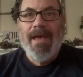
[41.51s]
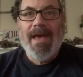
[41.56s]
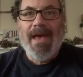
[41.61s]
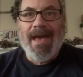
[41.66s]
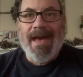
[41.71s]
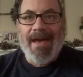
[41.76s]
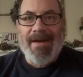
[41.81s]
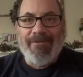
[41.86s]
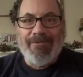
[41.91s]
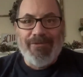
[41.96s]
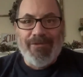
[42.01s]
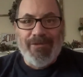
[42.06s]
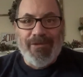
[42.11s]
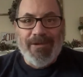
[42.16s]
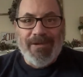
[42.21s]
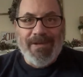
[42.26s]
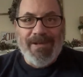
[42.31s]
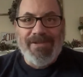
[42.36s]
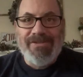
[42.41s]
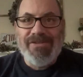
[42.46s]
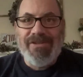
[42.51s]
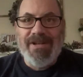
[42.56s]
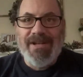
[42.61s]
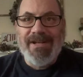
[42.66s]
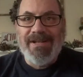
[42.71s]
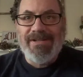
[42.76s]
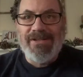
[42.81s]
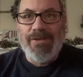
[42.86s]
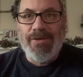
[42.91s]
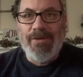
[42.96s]
After
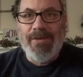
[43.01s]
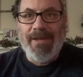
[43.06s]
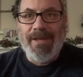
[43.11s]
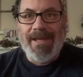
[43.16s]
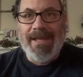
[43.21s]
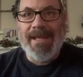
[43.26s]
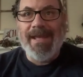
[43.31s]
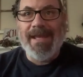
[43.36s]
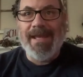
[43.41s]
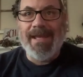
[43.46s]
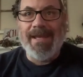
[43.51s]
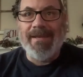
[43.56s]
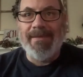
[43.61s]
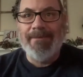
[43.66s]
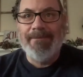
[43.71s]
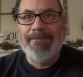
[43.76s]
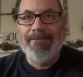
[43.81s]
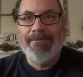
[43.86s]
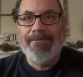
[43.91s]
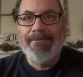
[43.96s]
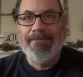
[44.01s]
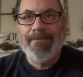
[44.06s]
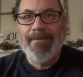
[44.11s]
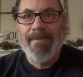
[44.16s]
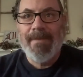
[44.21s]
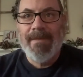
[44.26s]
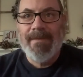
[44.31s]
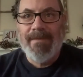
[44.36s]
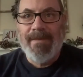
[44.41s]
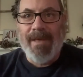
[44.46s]
listening to the king,
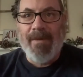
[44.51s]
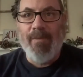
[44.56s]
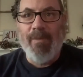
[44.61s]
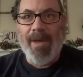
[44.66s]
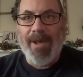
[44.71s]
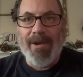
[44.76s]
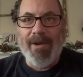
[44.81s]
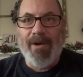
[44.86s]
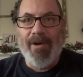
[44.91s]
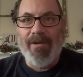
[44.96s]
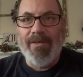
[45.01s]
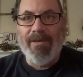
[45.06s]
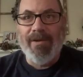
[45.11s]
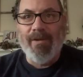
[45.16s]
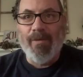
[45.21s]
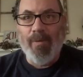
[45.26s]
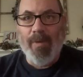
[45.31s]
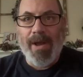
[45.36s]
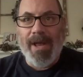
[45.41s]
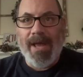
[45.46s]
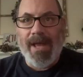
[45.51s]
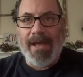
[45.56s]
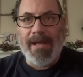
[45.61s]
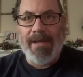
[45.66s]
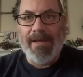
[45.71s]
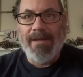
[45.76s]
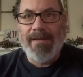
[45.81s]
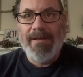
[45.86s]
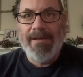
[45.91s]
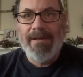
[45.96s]
they went on their
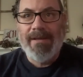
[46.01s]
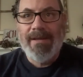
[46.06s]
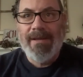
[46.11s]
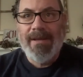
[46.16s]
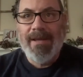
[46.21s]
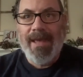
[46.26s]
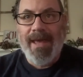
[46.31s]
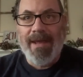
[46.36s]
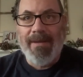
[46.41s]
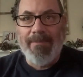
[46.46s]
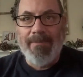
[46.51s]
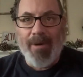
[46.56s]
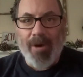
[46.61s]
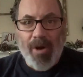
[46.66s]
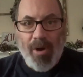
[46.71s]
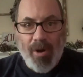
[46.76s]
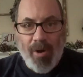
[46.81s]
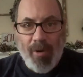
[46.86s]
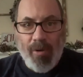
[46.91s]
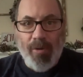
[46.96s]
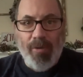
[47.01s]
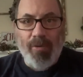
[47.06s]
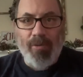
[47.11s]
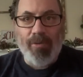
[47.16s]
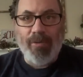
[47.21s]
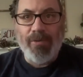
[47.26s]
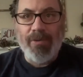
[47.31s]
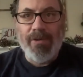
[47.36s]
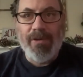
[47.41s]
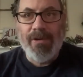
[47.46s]
way, and
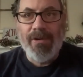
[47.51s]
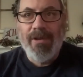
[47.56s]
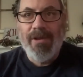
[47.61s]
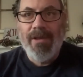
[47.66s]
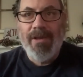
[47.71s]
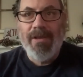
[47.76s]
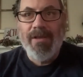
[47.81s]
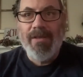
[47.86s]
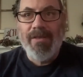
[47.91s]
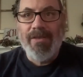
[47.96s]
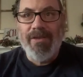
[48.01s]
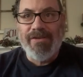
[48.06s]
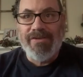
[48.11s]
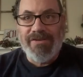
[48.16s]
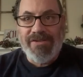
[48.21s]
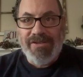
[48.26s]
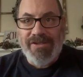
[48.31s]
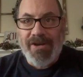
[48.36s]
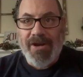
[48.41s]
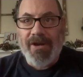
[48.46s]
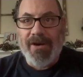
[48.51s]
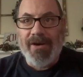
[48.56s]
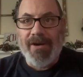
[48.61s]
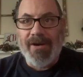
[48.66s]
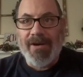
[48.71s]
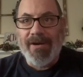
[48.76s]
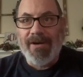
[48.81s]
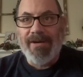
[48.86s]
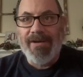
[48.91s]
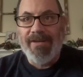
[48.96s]
behold, the
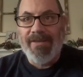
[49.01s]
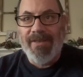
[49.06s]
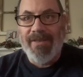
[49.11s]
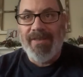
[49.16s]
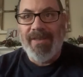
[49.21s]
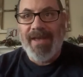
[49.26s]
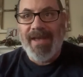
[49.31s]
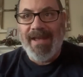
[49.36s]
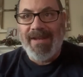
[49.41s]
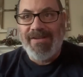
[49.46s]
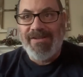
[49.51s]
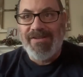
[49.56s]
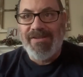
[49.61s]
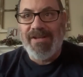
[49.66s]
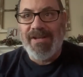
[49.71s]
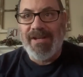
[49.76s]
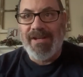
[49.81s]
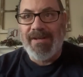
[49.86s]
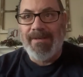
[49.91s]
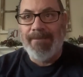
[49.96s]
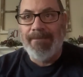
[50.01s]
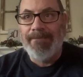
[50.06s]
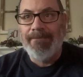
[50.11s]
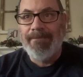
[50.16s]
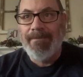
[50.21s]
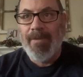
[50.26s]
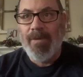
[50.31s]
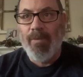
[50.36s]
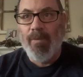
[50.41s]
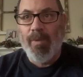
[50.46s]
star that they had seen
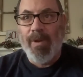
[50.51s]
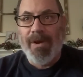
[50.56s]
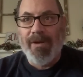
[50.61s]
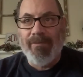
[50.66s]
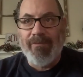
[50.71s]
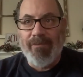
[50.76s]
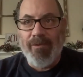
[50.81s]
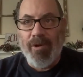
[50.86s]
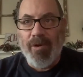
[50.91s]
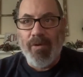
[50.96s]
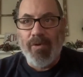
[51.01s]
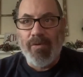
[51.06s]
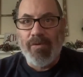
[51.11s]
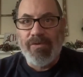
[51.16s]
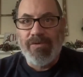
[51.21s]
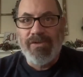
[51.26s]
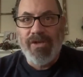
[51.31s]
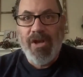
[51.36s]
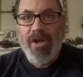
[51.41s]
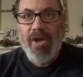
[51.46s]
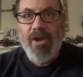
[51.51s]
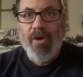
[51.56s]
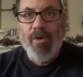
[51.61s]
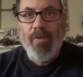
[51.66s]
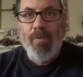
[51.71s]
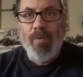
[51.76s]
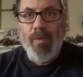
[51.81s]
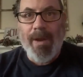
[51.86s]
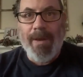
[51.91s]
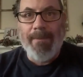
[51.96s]
when it rose
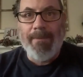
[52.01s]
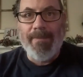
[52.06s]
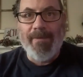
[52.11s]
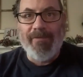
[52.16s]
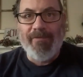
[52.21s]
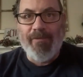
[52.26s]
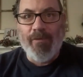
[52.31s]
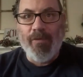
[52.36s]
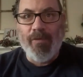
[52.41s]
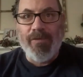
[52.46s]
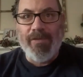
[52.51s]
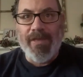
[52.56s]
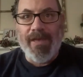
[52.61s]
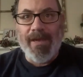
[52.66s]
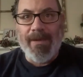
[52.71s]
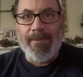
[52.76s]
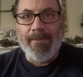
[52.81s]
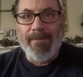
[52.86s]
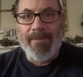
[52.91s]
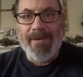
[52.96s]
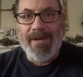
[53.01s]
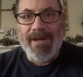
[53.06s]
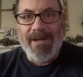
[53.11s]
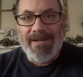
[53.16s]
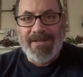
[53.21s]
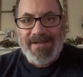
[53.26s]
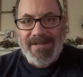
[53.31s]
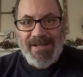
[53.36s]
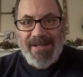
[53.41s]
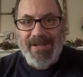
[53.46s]
went before them
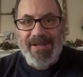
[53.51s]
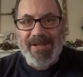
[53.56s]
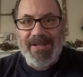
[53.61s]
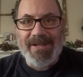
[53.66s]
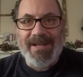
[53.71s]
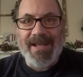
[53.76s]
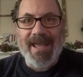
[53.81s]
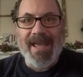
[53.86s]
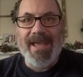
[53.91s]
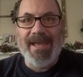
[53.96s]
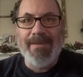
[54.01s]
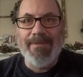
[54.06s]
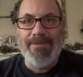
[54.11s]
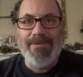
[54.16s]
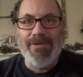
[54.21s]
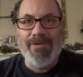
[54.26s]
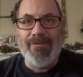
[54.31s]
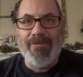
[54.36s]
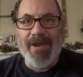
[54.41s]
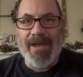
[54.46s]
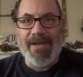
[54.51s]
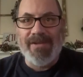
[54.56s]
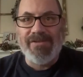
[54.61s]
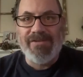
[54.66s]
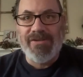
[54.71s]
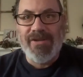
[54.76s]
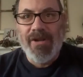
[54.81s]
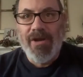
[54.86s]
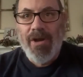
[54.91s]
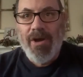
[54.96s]
until it came to
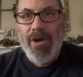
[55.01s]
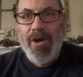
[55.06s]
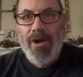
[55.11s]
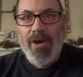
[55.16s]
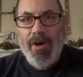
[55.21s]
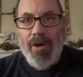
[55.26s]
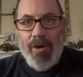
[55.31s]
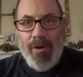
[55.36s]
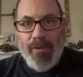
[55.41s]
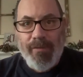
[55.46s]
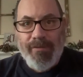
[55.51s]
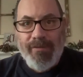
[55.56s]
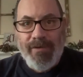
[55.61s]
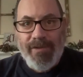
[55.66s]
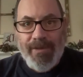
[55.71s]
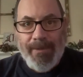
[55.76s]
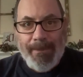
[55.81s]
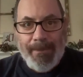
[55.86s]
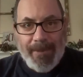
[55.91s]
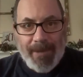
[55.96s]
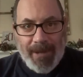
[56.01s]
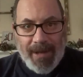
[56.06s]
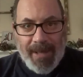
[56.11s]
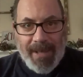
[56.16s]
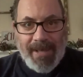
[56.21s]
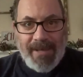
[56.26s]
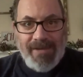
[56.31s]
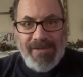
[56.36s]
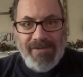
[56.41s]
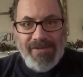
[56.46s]
rest over the
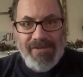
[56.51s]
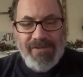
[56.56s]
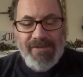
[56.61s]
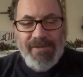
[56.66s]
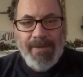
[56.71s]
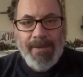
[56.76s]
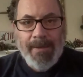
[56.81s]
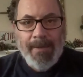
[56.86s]
place